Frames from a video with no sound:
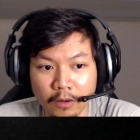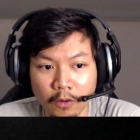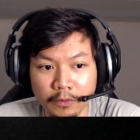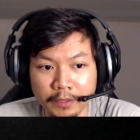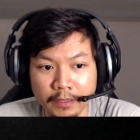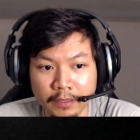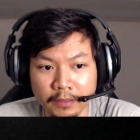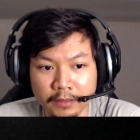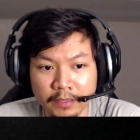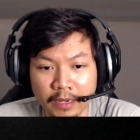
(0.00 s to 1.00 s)
Oh yeah, the
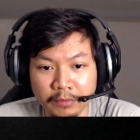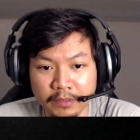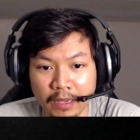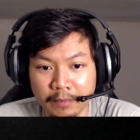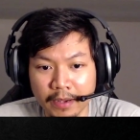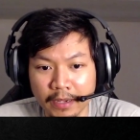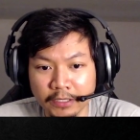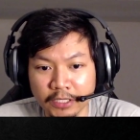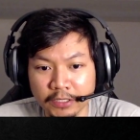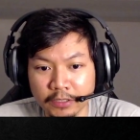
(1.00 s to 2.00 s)
timestamp. I
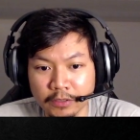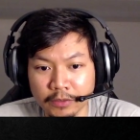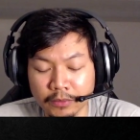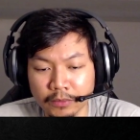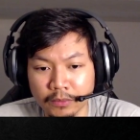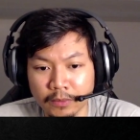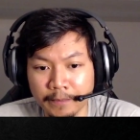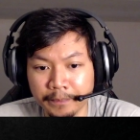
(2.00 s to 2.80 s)
changed it to